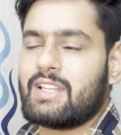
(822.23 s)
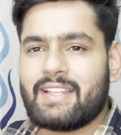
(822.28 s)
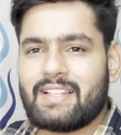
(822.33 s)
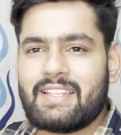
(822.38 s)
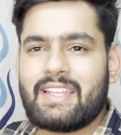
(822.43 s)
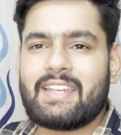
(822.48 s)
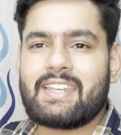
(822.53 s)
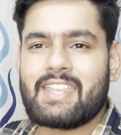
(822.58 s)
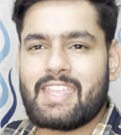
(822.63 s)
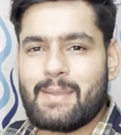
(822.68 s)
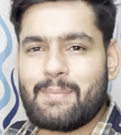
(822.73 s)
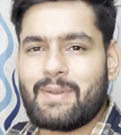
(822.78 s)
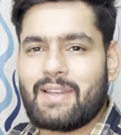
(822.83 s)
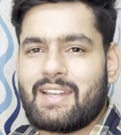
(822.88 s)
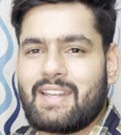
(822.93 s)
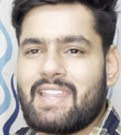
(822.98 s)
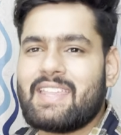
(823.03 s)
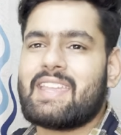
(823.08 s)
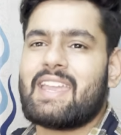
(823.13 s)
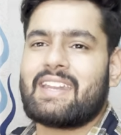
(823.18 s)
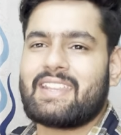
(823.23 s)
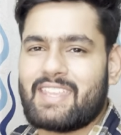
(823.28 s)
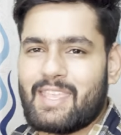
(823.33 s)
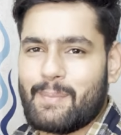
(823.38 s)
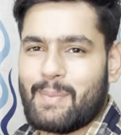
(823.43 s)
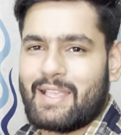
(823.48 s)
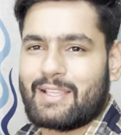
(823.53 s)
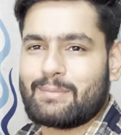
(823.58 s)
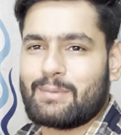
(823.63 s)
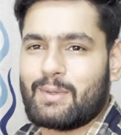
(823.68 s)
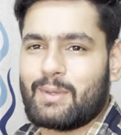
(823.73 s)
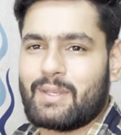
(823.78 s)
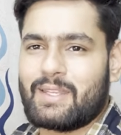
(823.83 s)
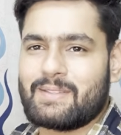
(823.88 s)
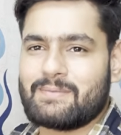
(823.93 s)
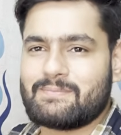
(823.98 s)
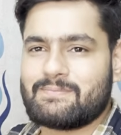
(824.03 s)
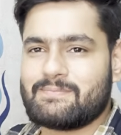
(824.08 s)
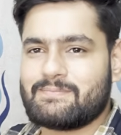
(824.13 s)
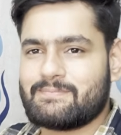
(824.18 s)
Till then, keep learning and keep
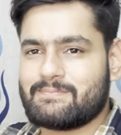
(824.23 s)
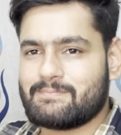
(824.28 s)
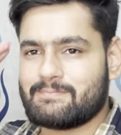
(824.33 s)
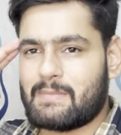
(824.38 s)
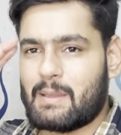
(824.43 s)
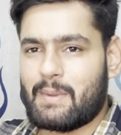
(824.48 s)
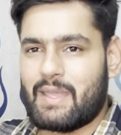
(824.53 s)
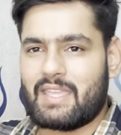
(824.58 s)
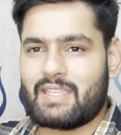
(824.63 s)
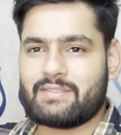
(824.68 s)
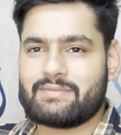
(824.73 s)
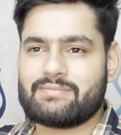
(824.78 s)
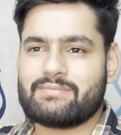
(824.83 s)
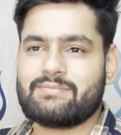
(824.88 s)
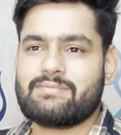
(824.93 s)
exploring. Bye bye.